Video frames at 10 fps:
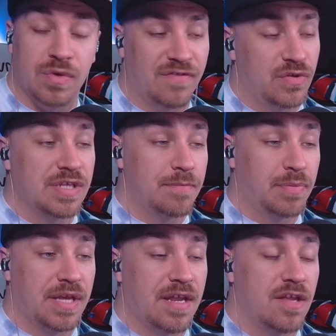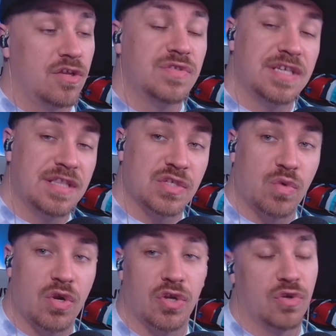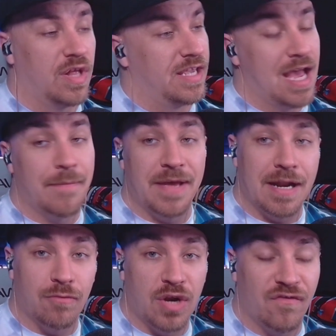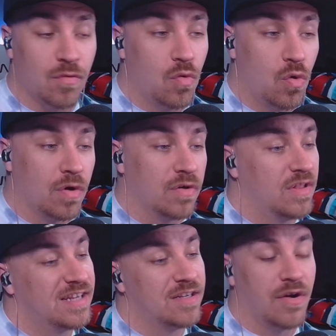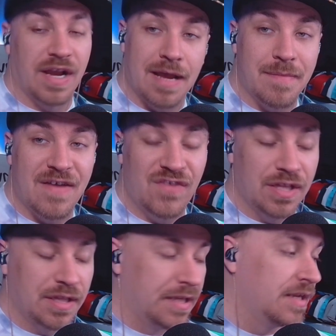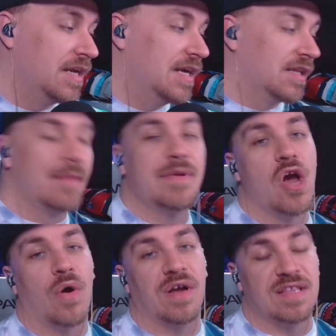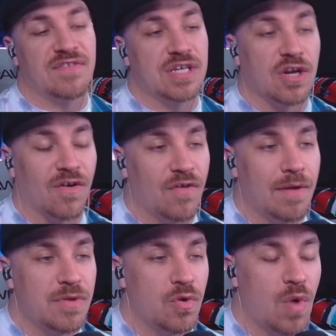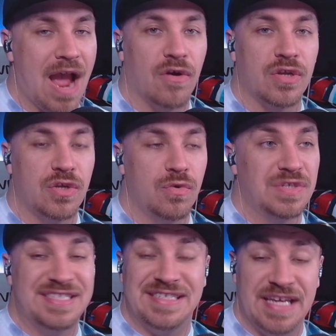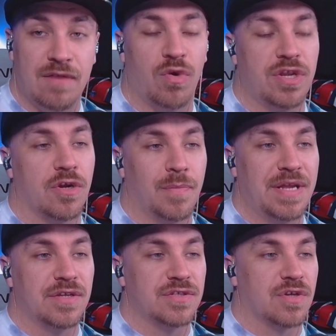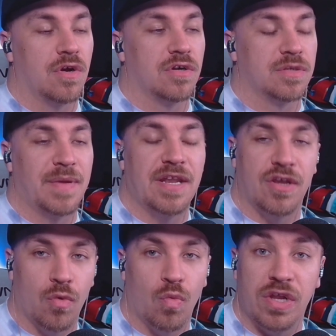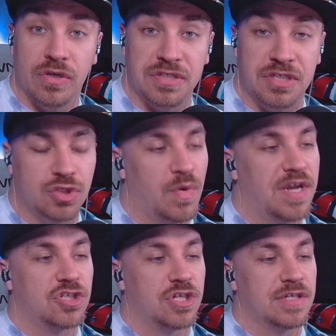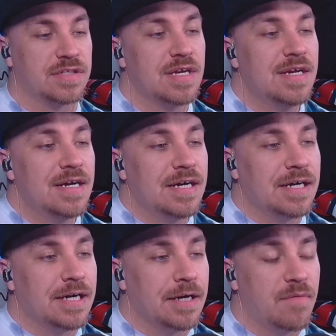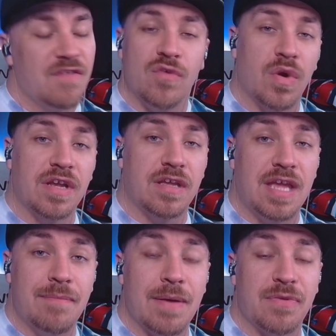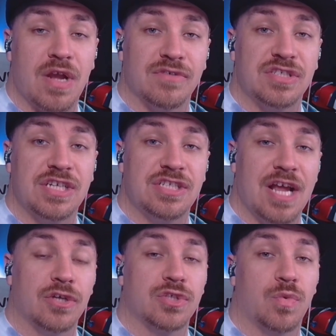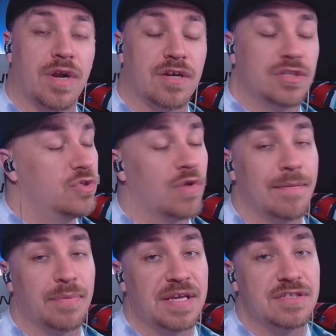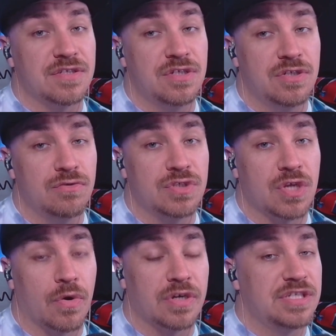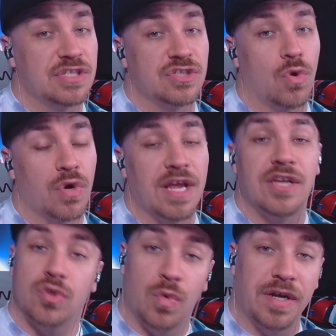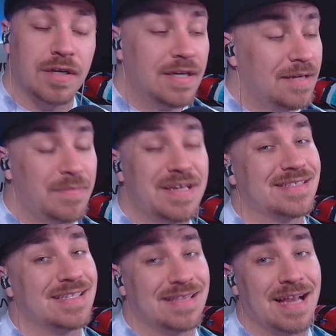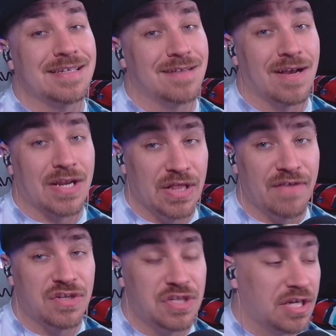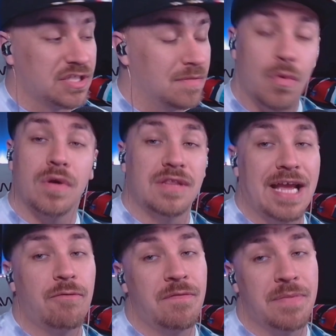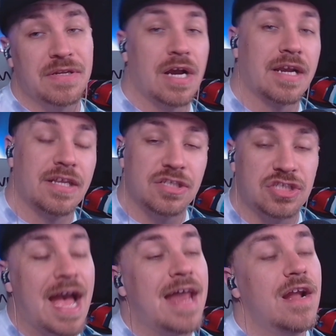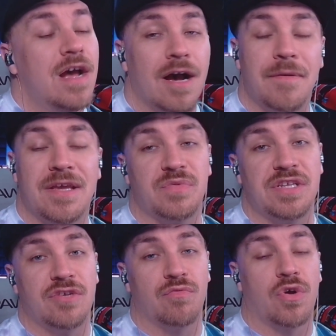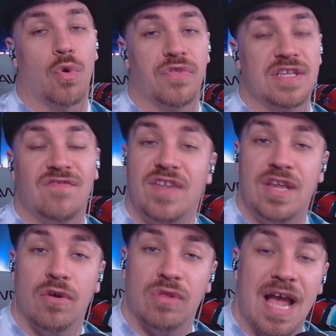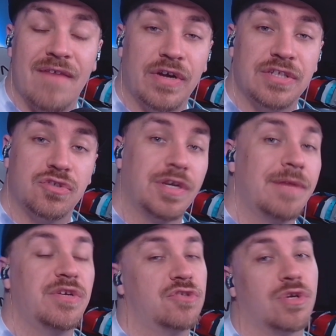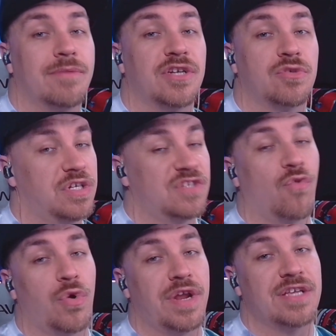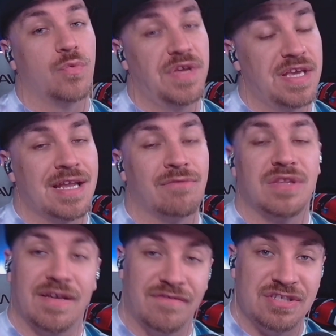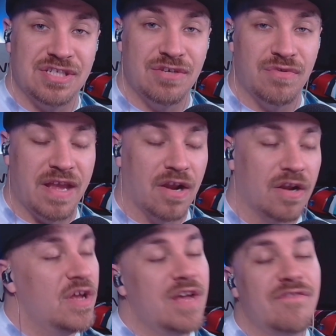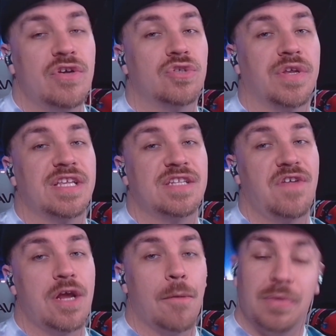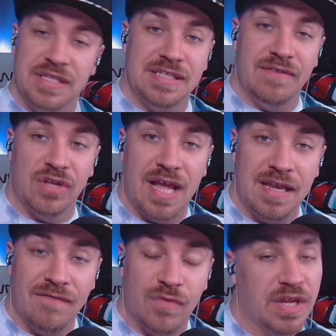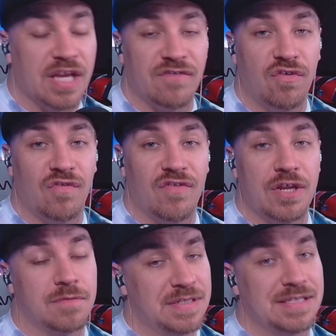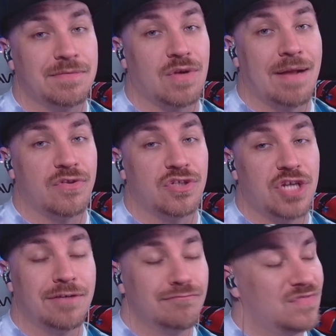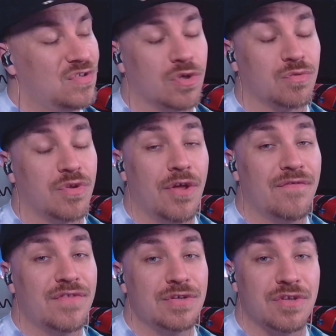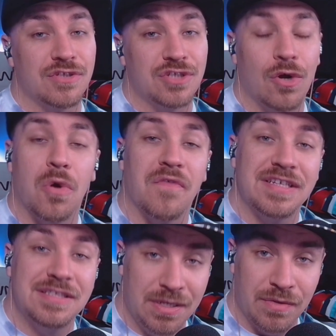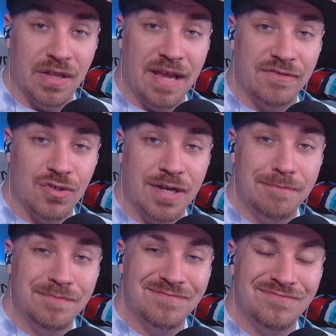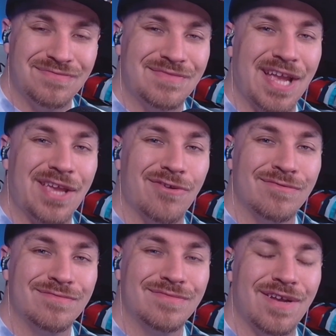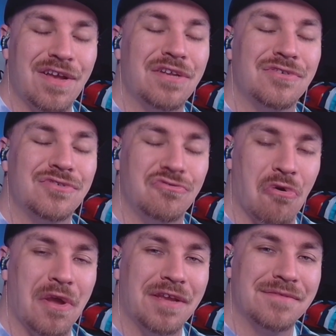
And if you did play it and you see this one, or you're like, yeah, man, I'm ready for more, or you're like, no, I got my fill in. Let me know. I'd love to hear from you how you sit, what your opinions are, depending on what your situation is. Um, if you want to keep up the conversation elsewhere, two great places to do so are Discord and Twitter, because I like to talk and I love to talk some more, like we've been talking to chat, uh, because we did record this video live on stream. We stream on Twitch four days a week, and I would love to see you there. If you enjoyed this video, please leave it a like. If you want to catch future videos, please subscribe to the channel. If you can watch one of the other videos on the channel, or if I see you in the live stream, thank you and enjoy.